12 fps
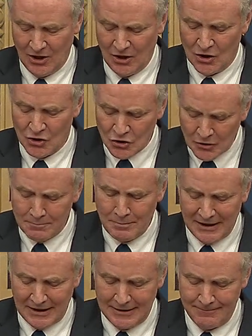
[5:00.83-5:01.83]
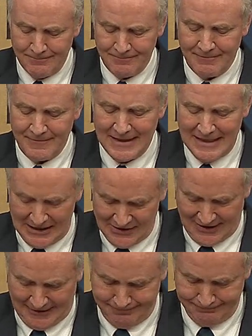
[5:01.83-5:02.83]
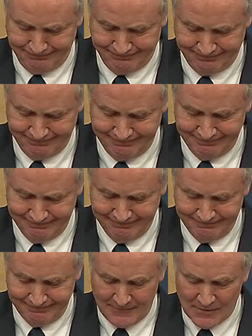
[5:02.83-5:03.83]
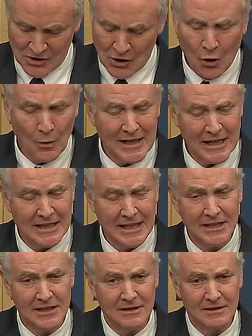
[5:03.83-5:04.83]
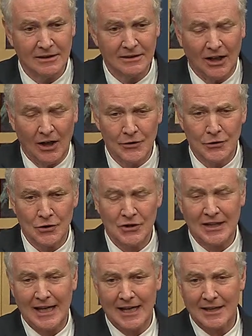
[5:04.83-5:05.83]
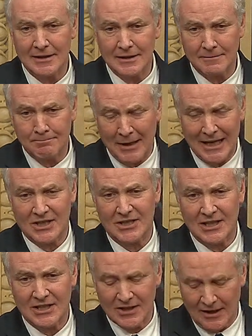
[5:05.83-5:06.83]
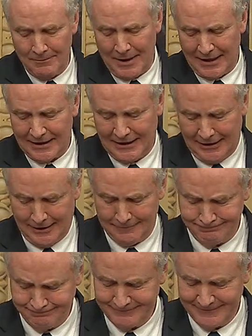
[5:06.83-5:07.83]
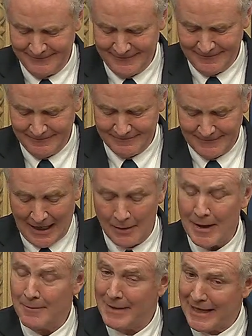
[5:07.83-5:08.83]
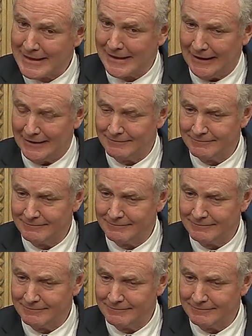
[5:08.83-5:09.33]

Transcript: should be easy. So he didn't understand the basics of Medicare. How about Medicaid?